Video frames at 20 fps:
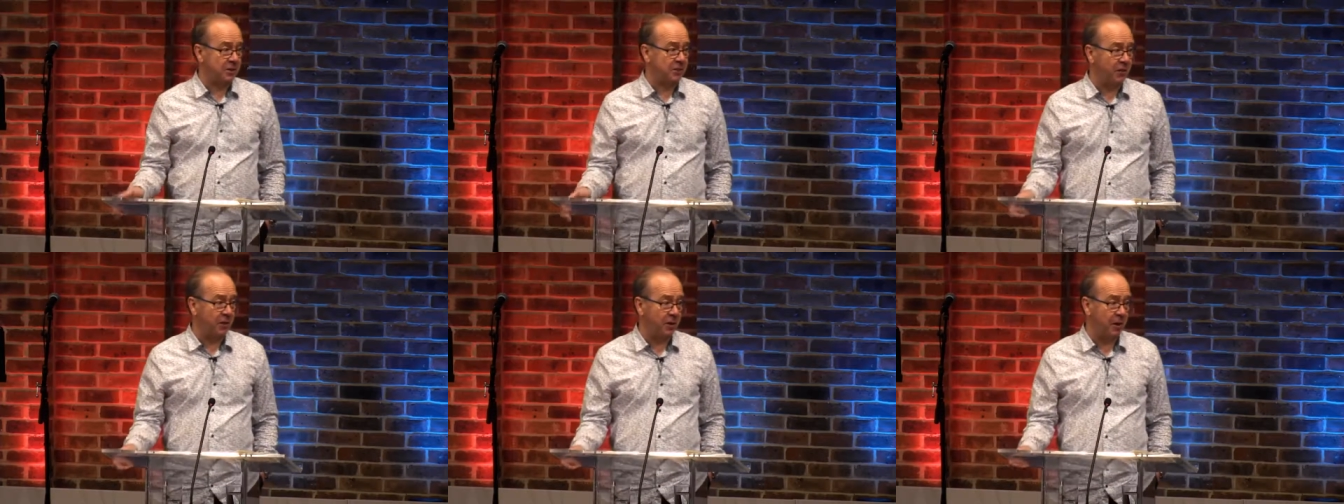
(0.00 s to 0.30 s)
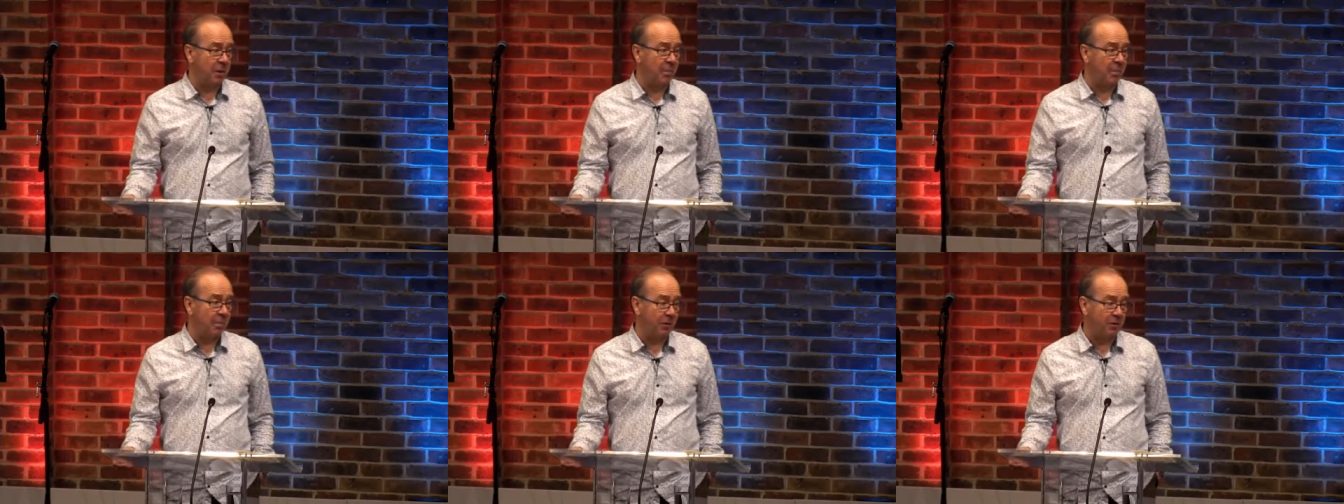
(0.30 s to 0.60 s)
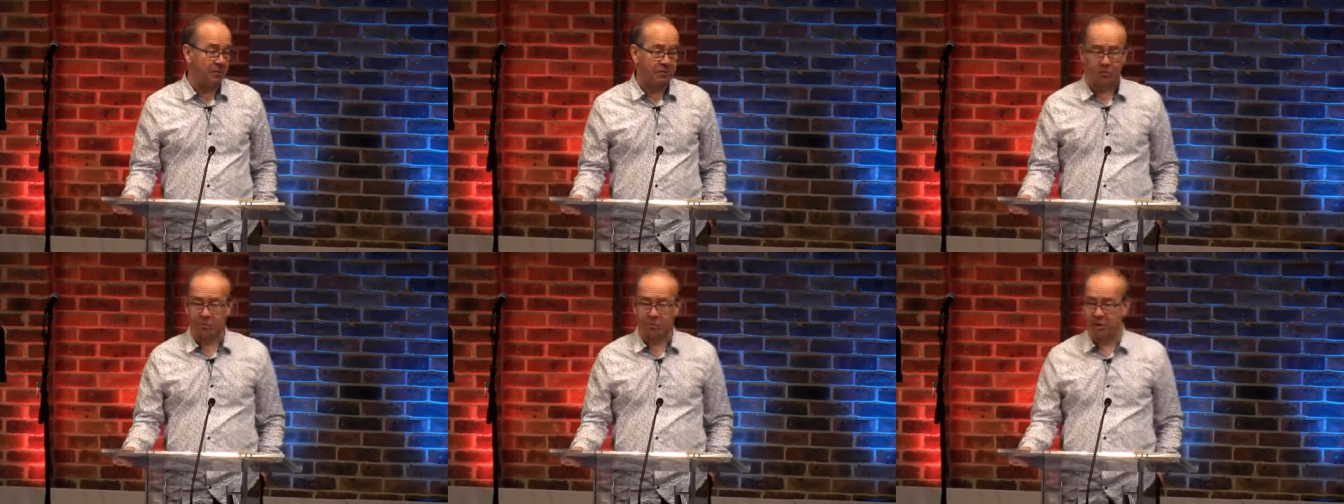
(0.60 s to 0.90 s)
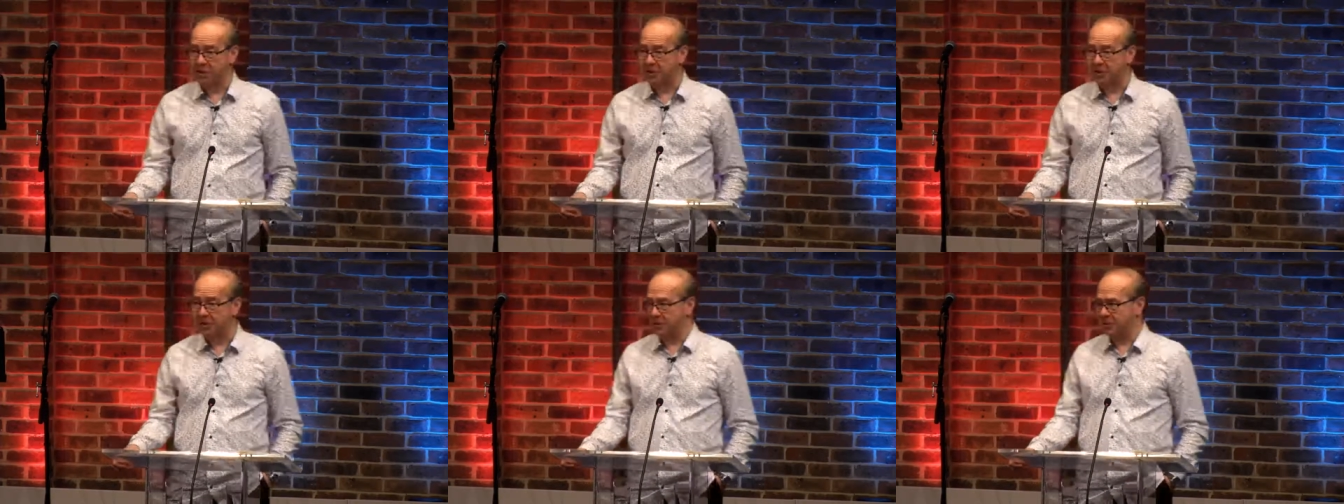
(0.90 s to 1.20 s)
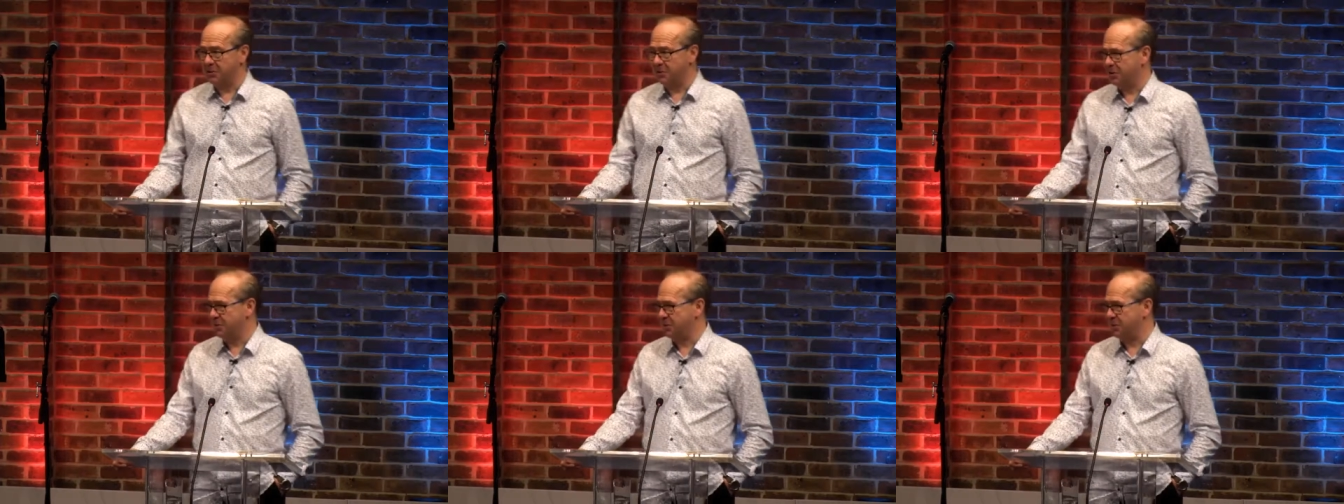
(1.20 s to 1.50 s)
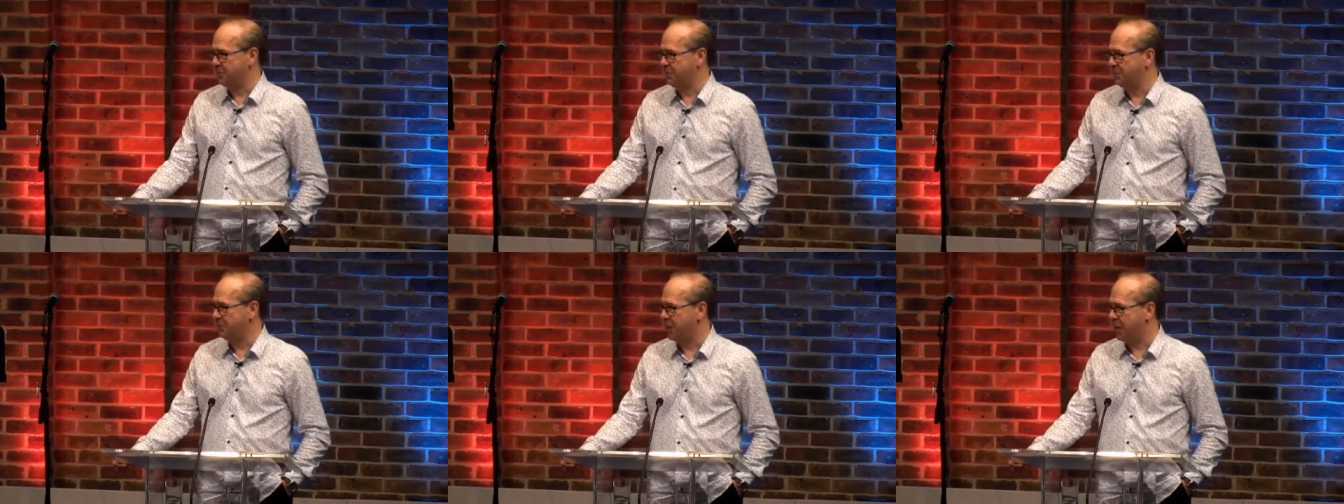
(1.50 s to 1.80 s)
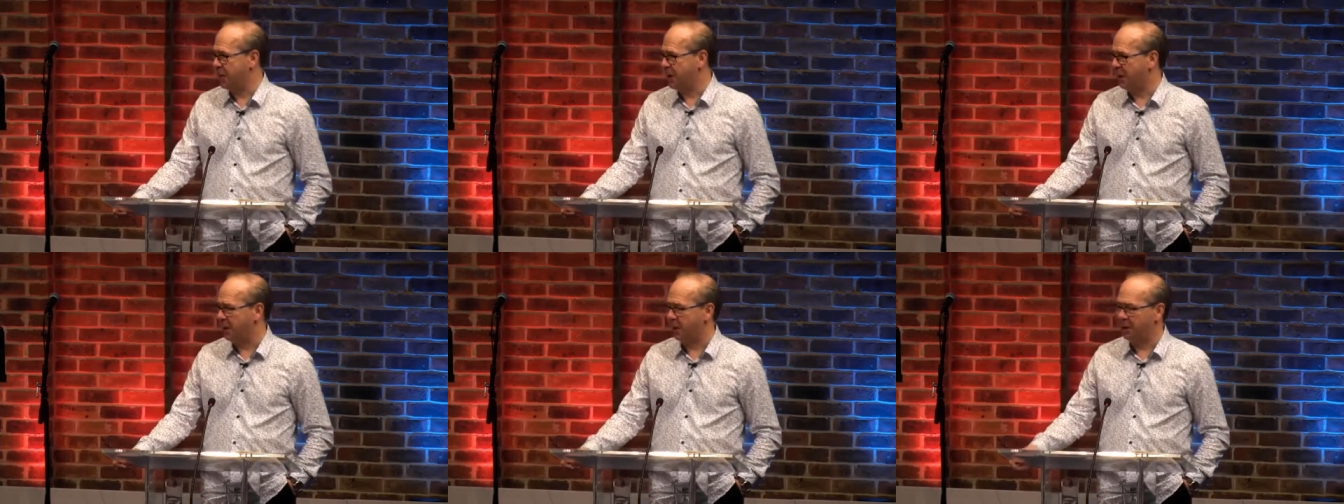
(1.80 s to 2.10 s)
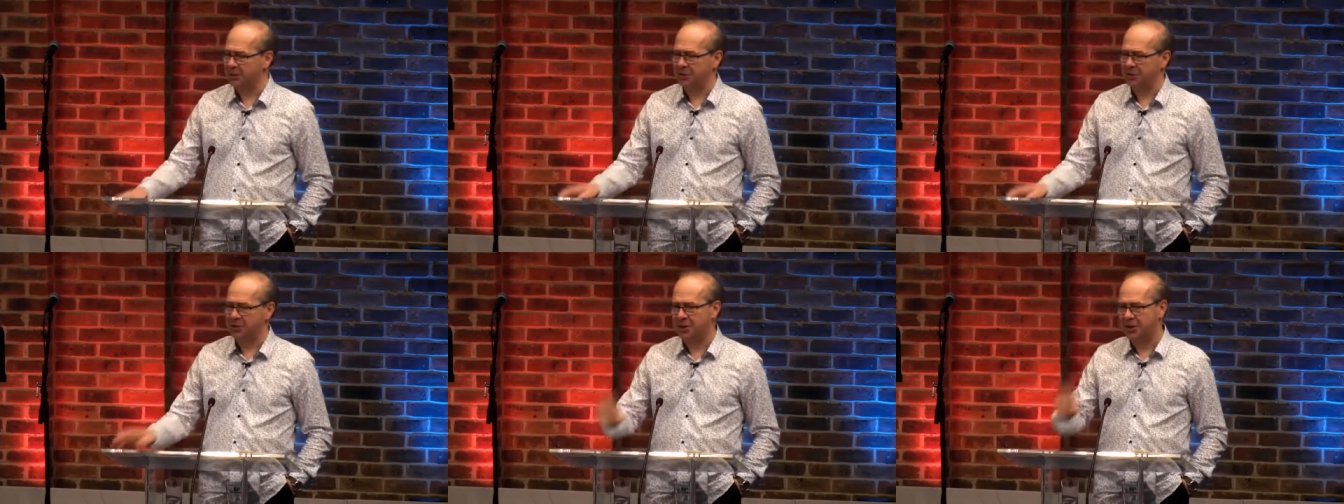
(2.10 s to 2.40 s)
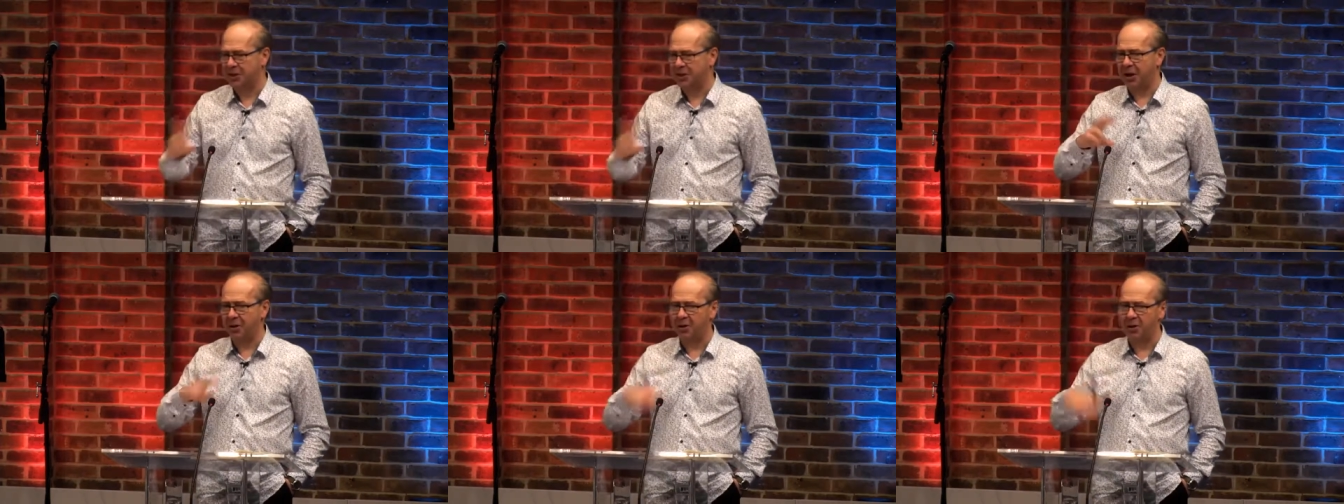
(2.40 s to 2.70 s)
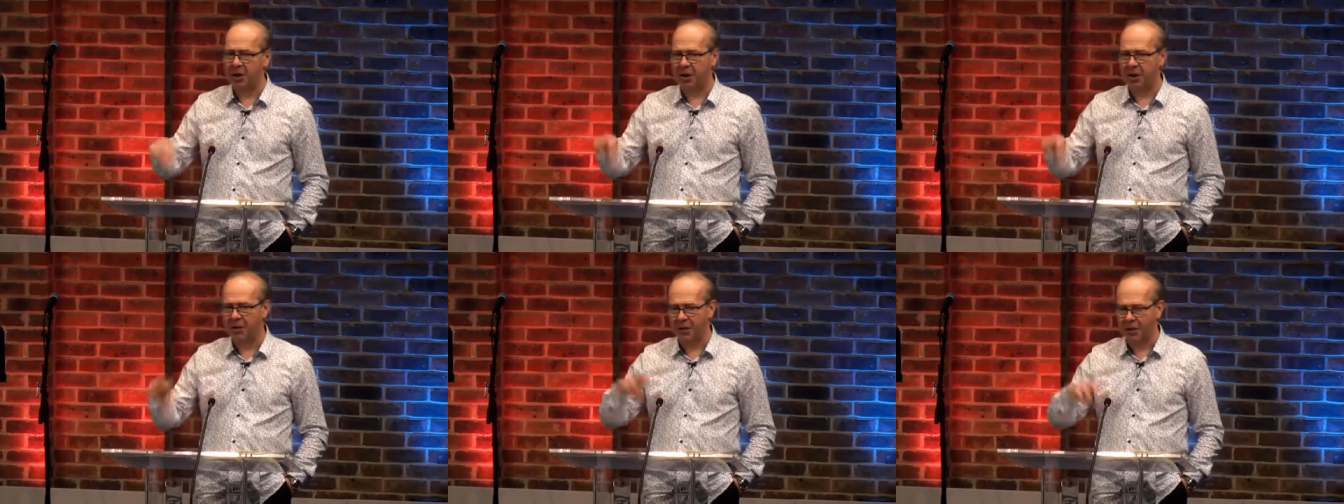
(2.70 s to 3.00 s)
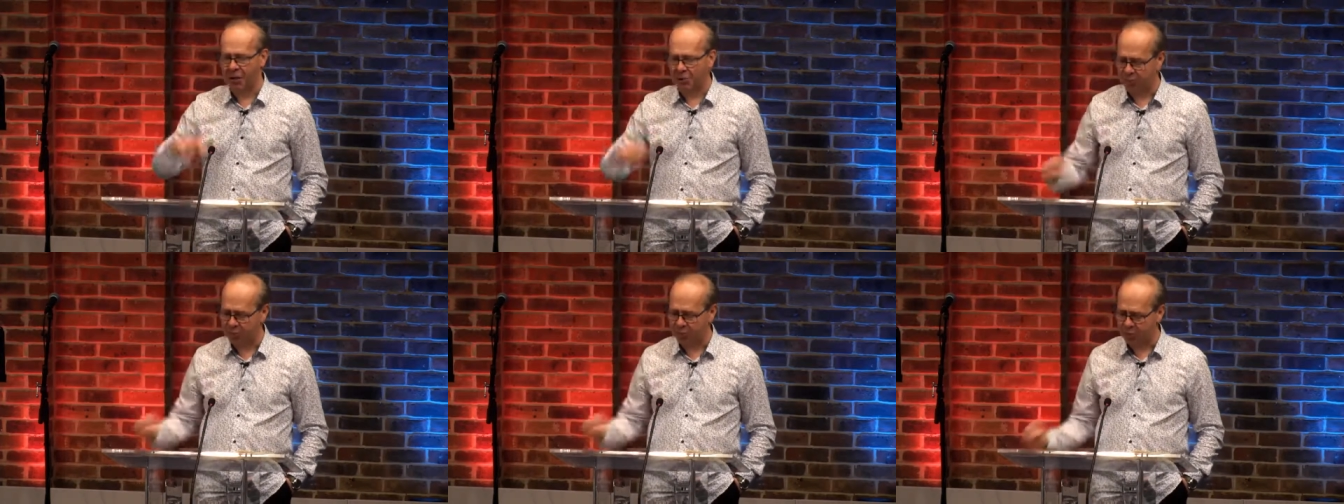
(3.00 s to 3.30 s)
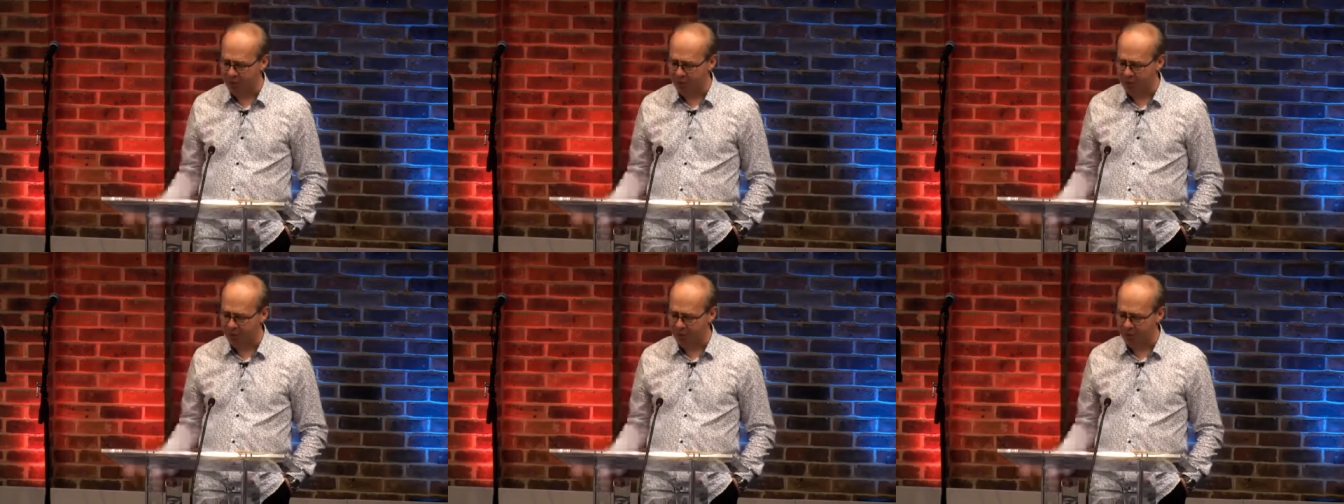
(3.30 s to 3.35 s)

for a number of reasons, and I'll just outline those